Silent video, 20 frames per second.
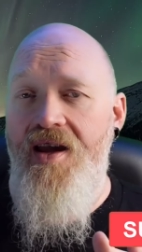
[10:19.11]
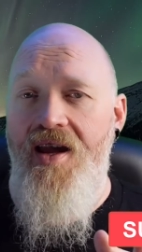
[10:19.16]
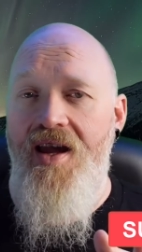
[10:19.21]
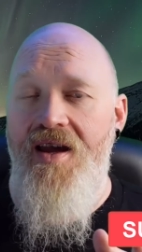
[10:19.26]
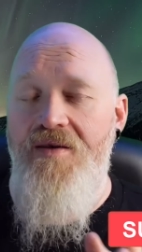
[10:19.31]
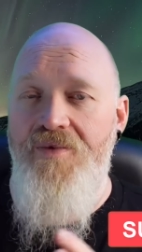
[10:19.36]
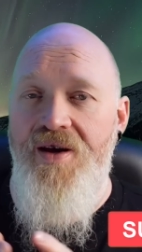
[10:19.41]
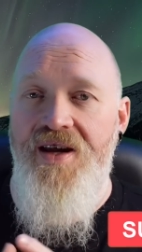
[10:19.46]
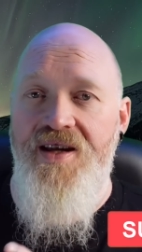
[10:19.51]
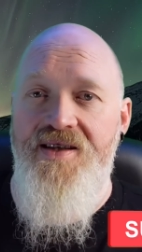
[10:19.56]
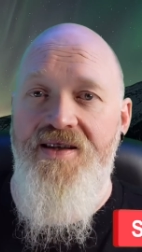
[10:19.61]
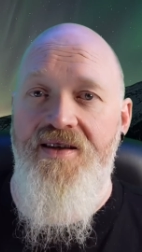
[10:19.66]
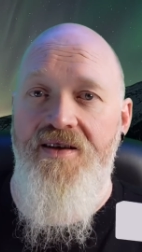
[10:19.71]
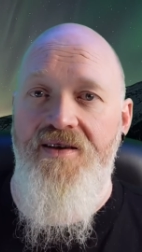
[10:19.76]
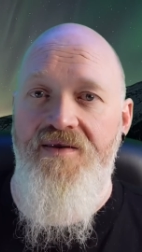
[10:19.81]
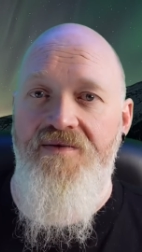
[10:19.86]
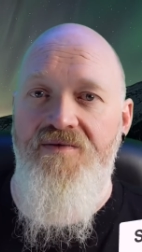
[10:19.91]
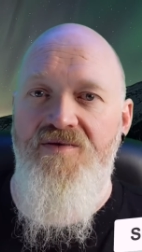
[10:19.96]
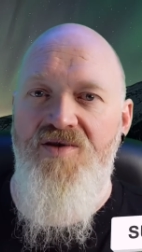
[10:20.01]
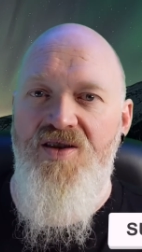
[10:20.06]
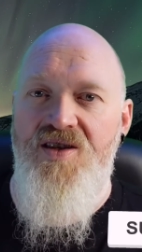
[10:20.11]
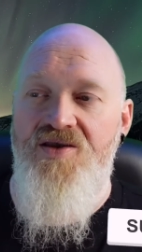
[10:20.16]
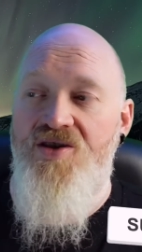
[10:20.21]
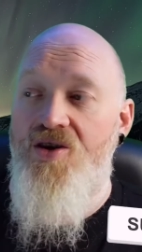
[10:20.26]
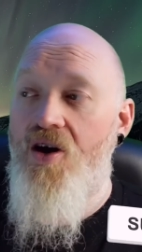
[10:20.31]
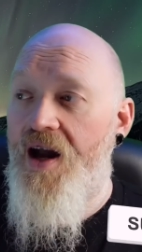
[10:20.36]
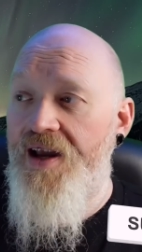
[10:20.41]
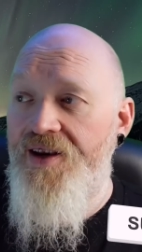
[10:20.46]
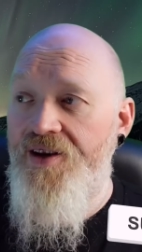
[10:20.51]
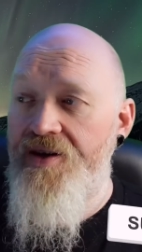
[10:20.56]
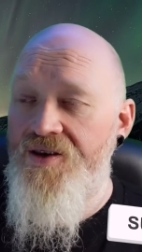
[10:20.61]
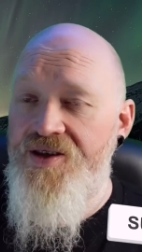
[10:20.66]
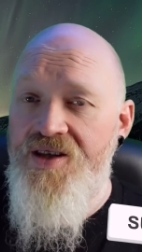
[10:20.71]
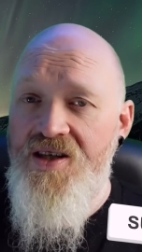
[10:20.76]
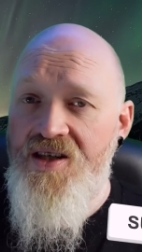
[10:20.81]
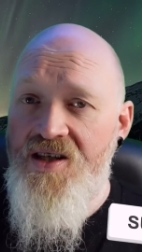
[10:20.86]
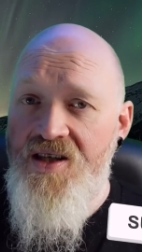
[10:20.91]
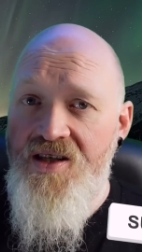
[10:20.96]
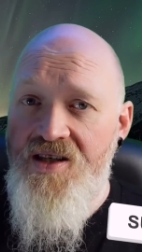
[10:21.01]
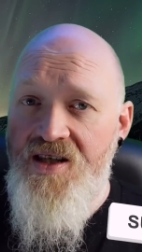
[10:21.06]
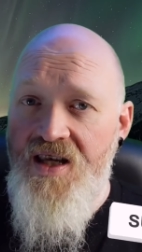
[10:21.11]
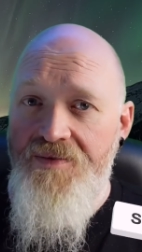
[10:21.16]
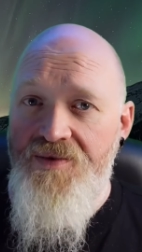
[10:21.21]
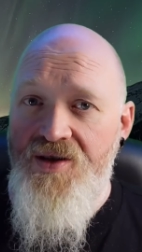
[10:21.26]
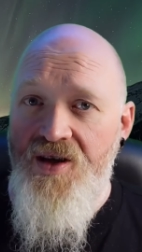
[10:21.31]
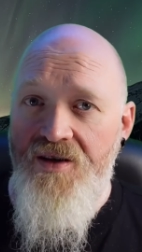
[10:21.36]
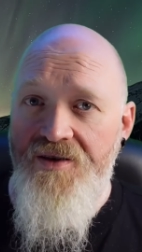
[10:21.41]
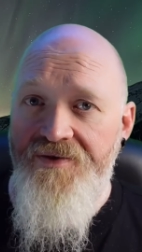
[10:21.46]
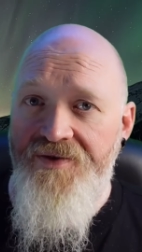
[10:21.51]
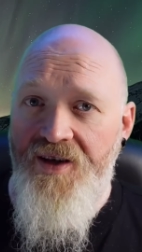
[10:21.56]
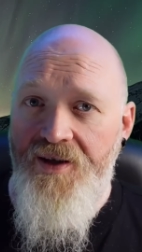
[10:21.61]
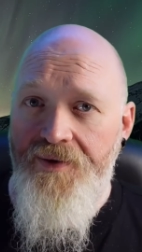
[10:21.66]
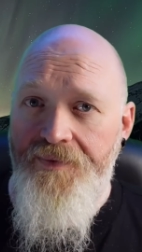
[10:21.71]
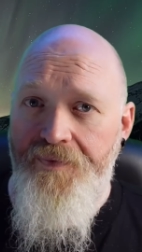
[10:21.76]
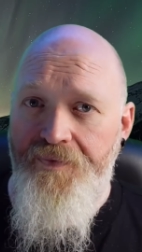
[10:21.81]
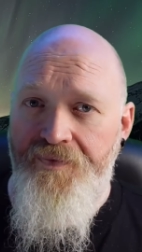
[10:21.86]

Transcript: It means that diagnosis is skipped over.